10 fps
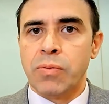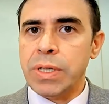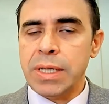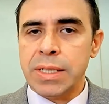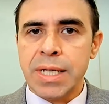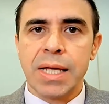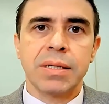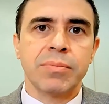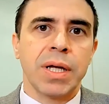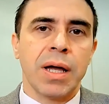We need to take
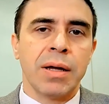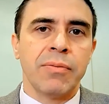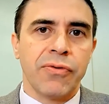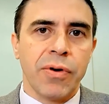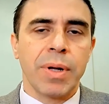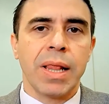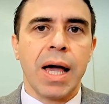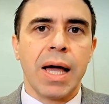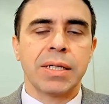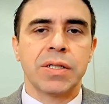some time from
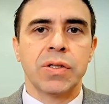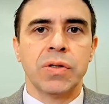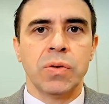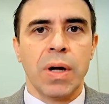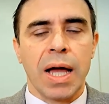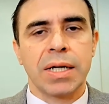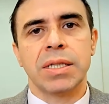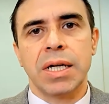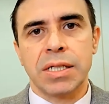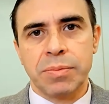class to
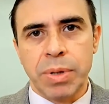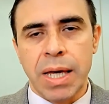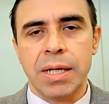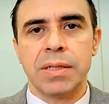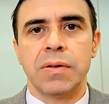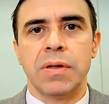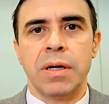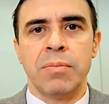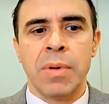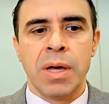actually explain it to
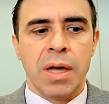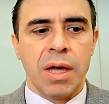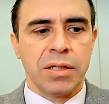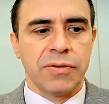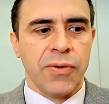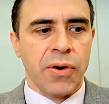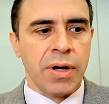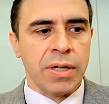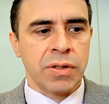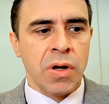them as far
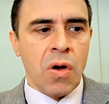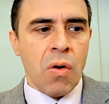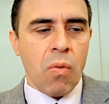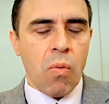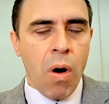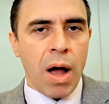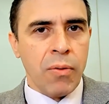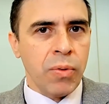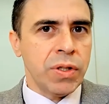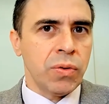as why
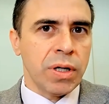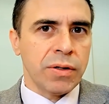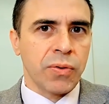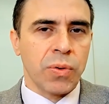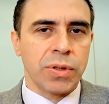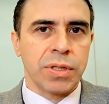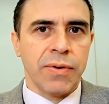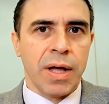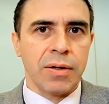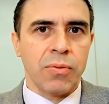we do end of course
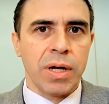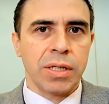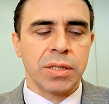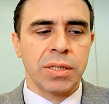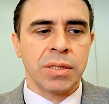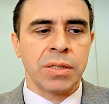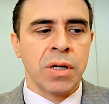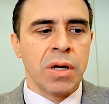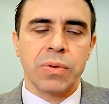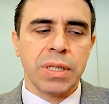evaluations,
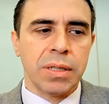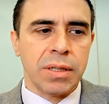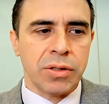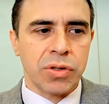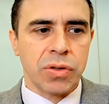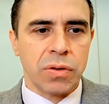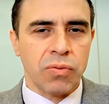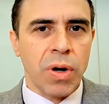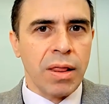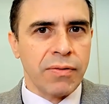but we need to ensure the
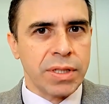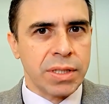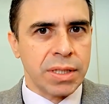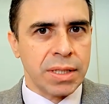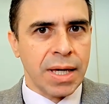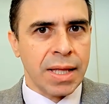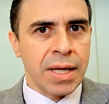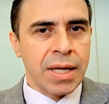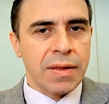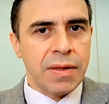relevancy in that
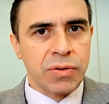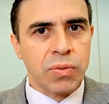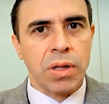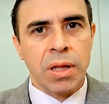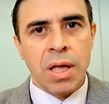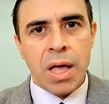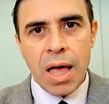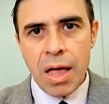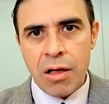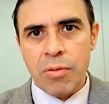this will
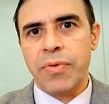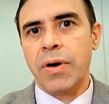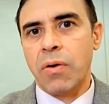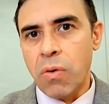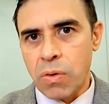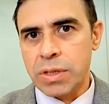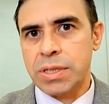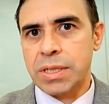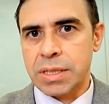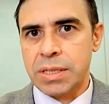help the
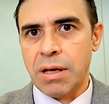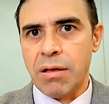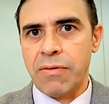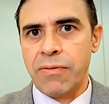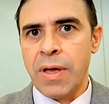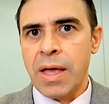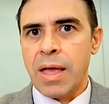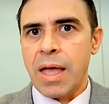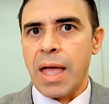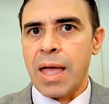course itself,
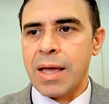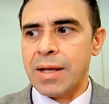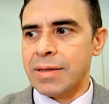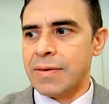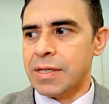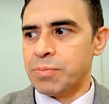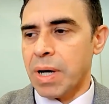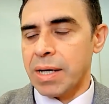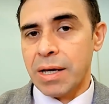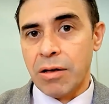and this
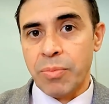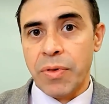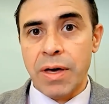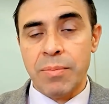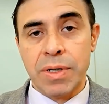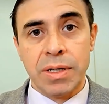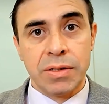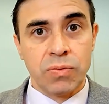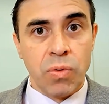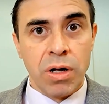might help them
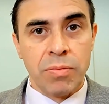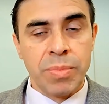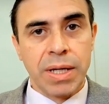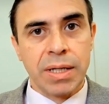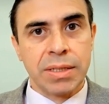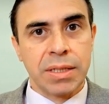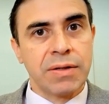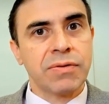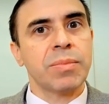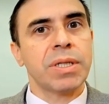as well because it
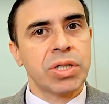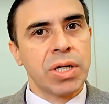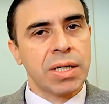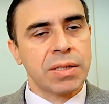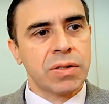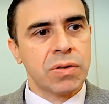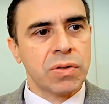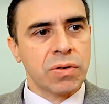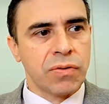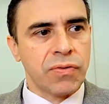gives them a chance to
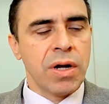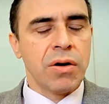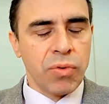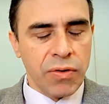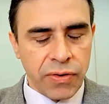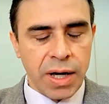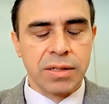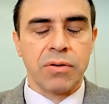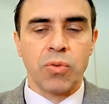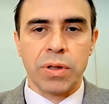sort of
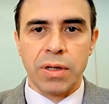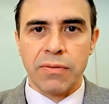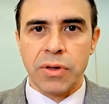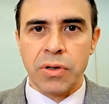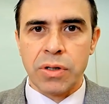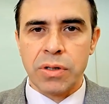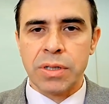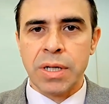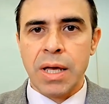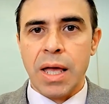reflect on what they've
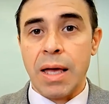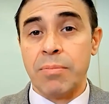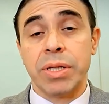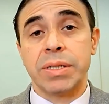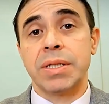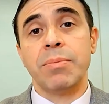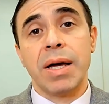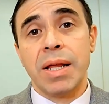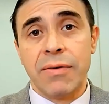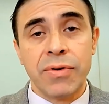learned, and plus they
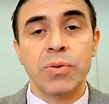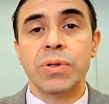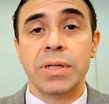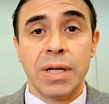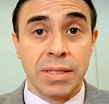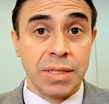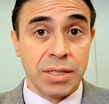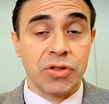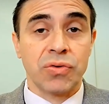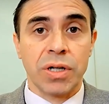might have you as an
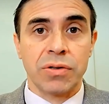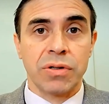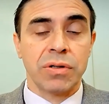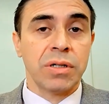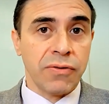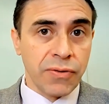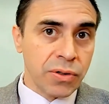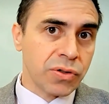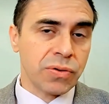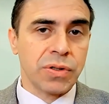instructor in the
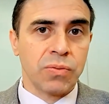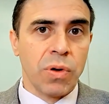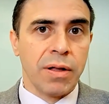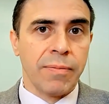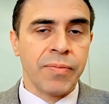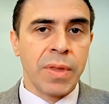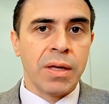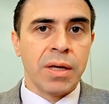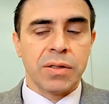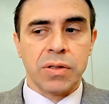future as well.
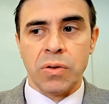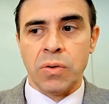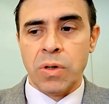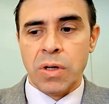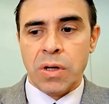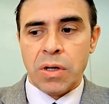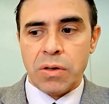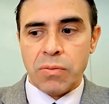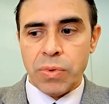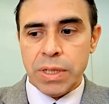So
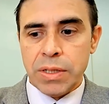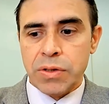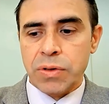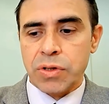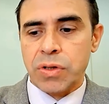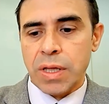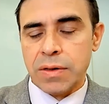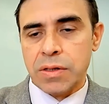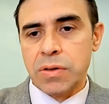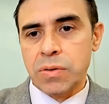we need to ensure that
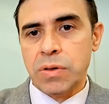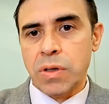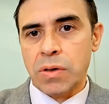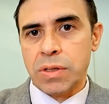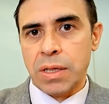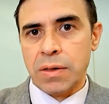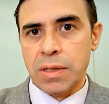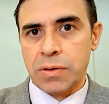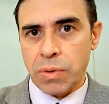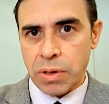the student knows that
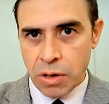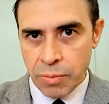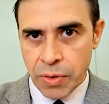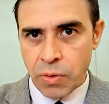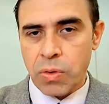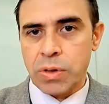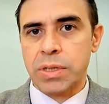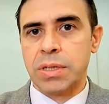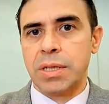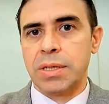this will help the
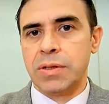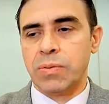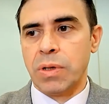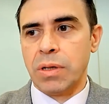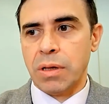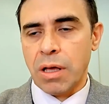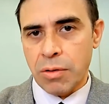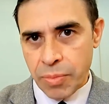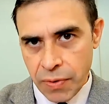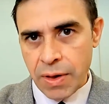course, that this will
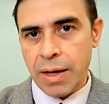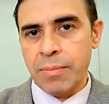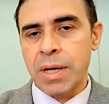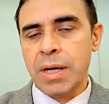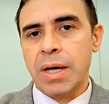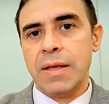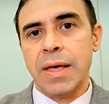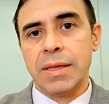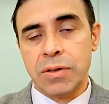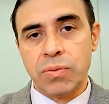help them, and
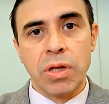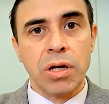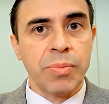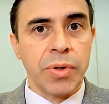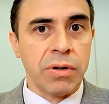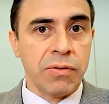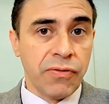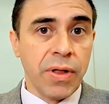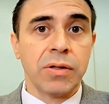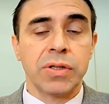that this will help their
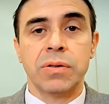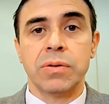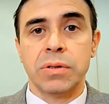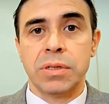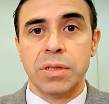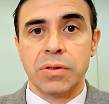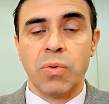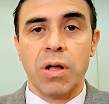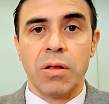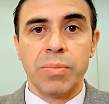fellow students as
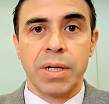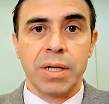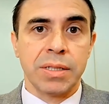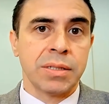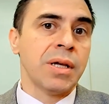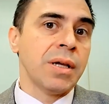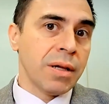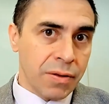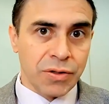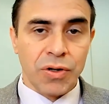well, because
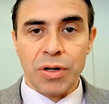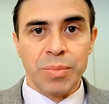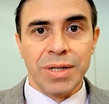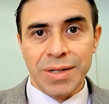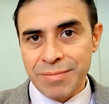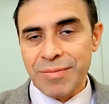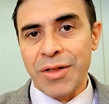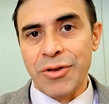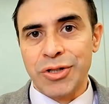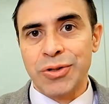there's going to be
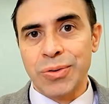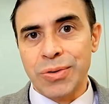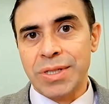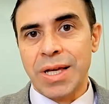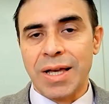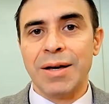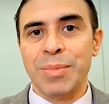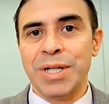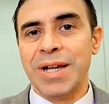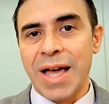other students that
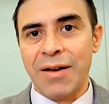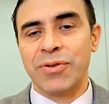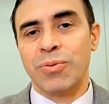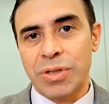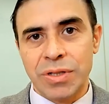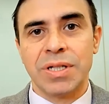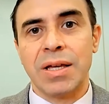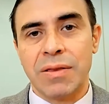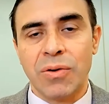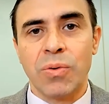come in afterwards to
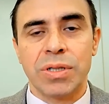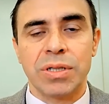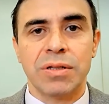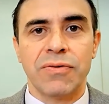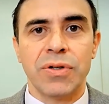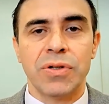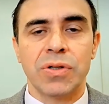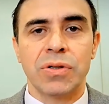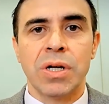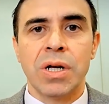take the course in the
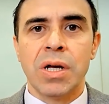future.